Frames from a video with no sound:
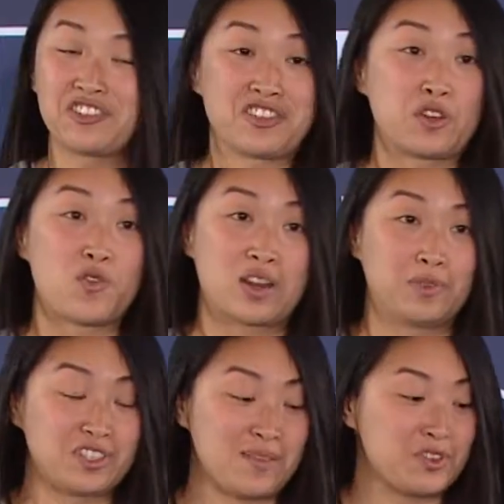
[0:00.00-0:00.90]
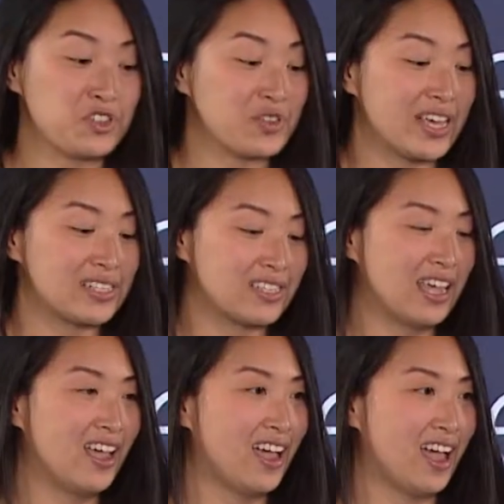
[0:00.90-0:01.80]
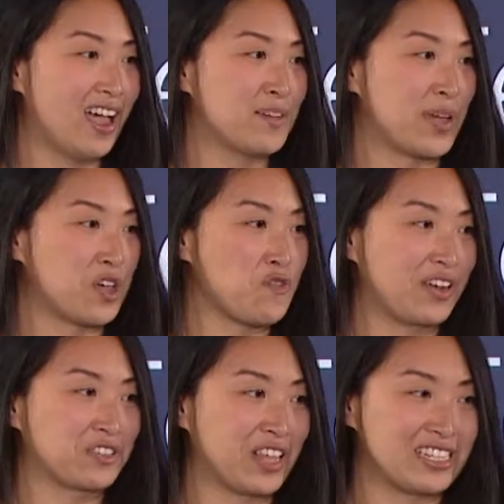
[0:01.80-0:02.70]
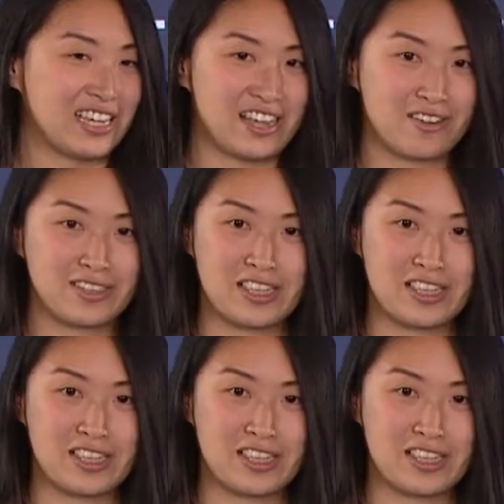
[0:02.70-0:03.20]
an incredible team to do this. My co-founder, Leti, here is